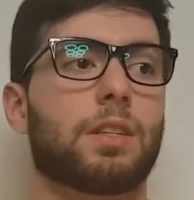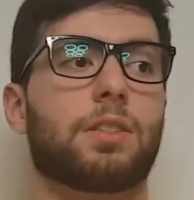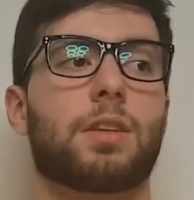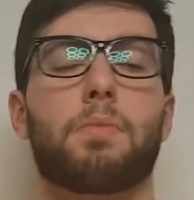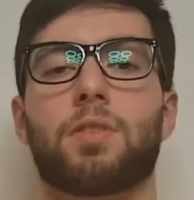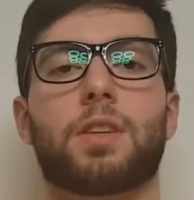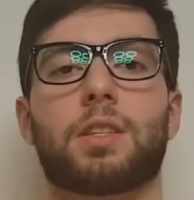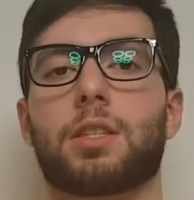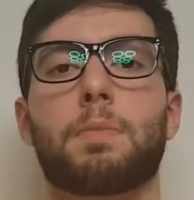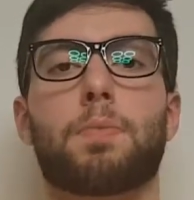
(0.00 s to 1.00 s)
something
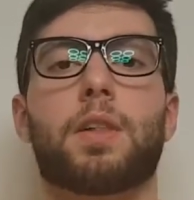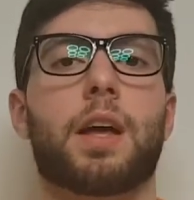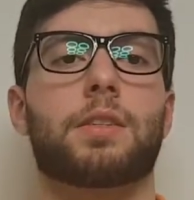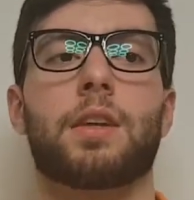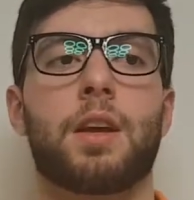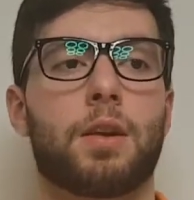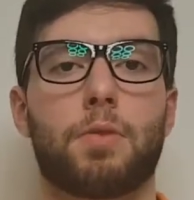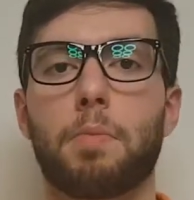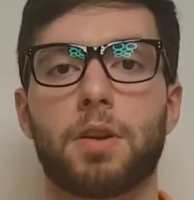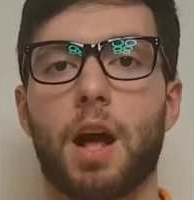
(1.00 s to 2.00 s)
as simple as
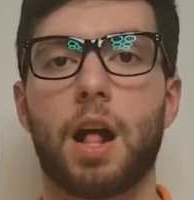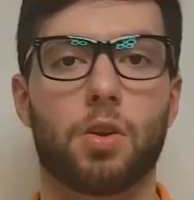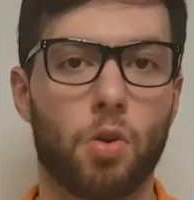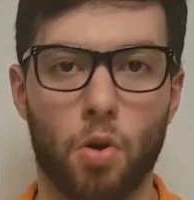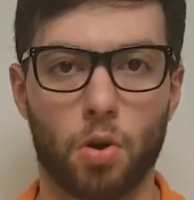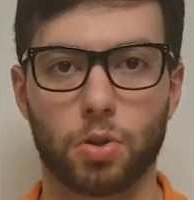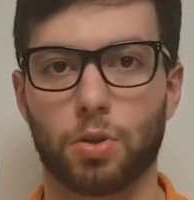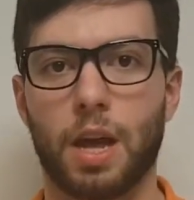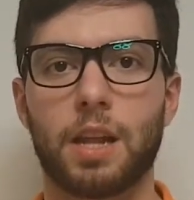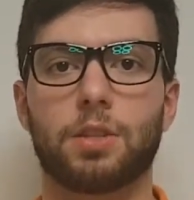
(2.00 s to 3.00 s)
rubbing alcohol to
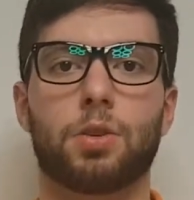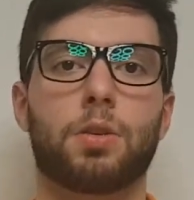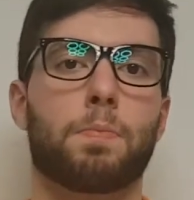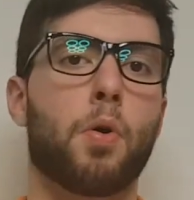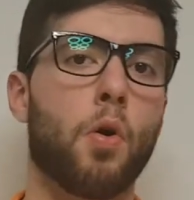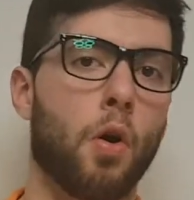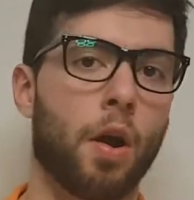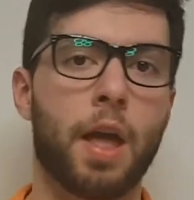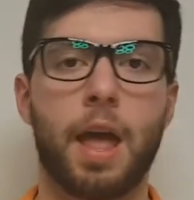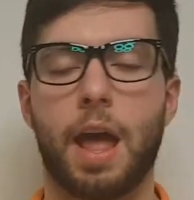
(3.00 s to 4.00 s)
get into a
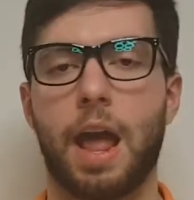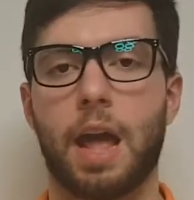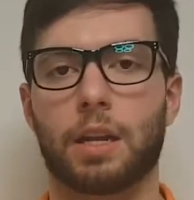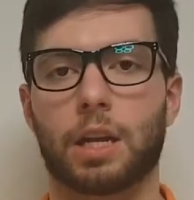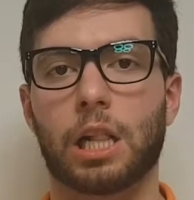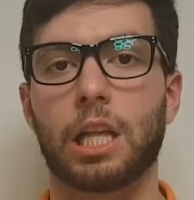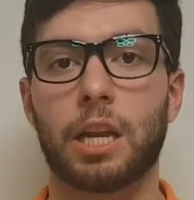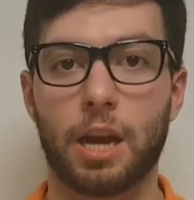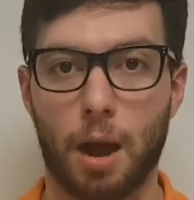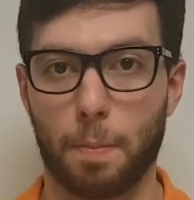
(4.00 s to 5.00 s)
pore and clean
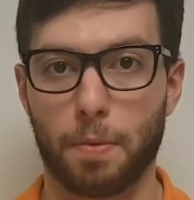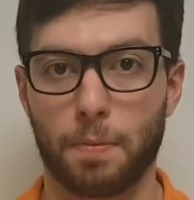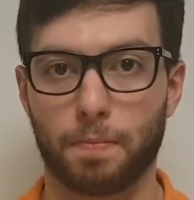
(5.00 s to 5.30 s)
it up